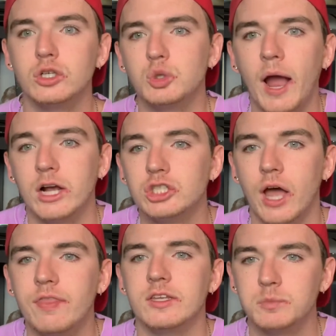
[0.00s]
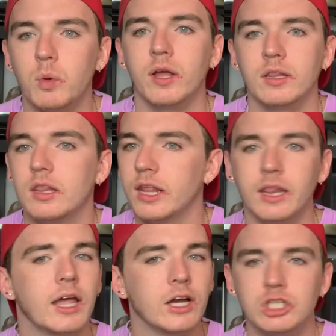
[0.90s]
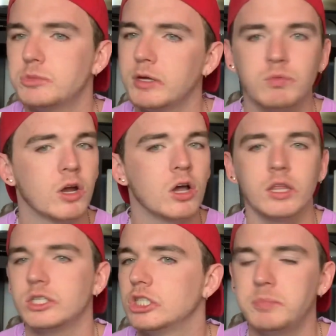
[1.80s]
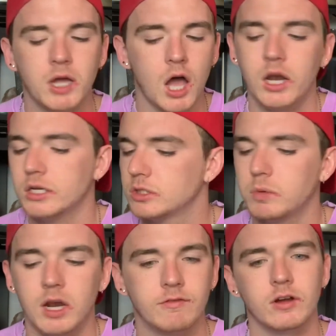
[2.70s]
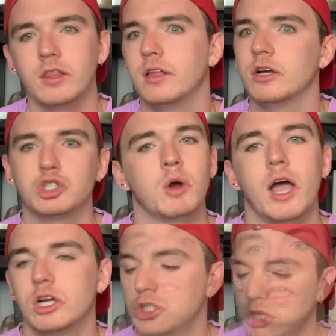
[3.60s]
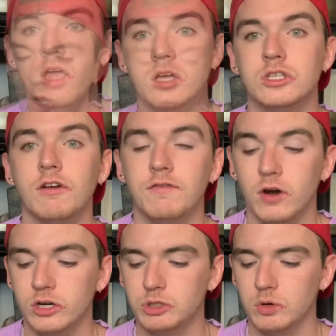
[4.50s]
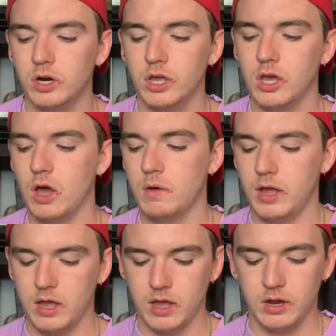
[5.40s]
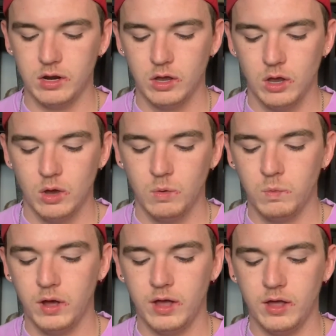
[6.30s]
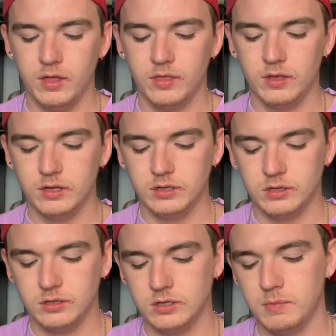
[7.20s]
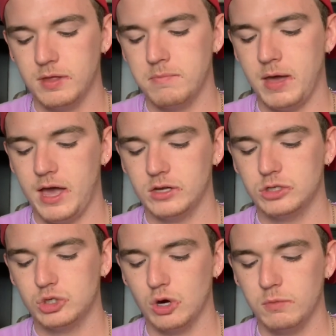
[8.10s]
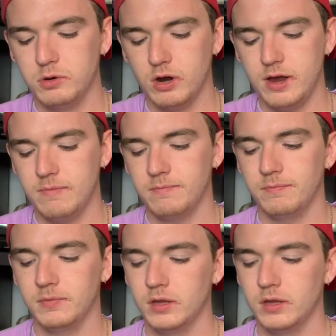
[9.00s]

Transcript: trash at this point. Let's just be real. Let's just be honest. Whatever, they're trash. So first we're gonna go in with some of the MAC strobe cream.